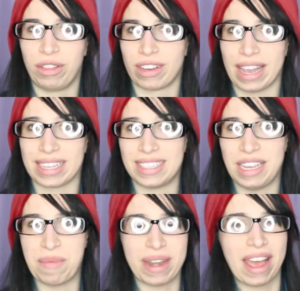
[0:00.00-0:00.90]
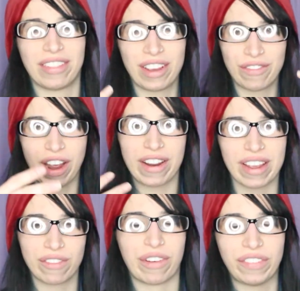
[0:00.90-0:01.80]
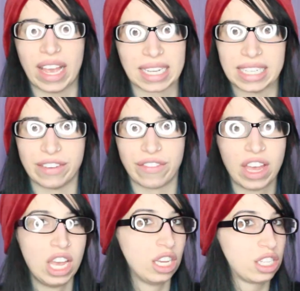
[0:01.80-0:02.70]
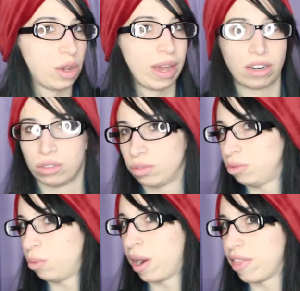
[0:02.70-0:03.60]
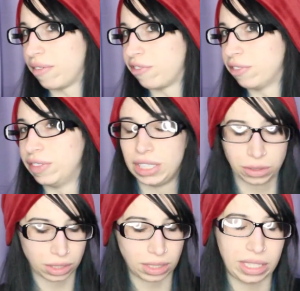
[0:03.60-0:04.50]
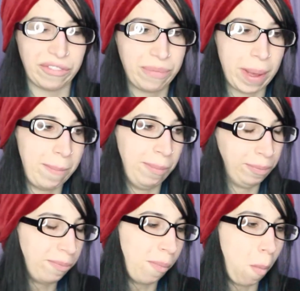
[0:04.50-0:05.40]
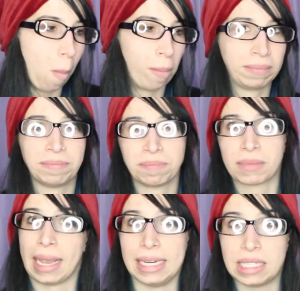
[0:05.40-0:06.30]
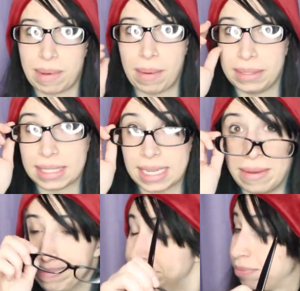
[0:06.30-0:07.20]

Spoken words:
oh look, I can see, but now they're very reflective, so I don't wear them for videos and stuff, but I need to be able to see.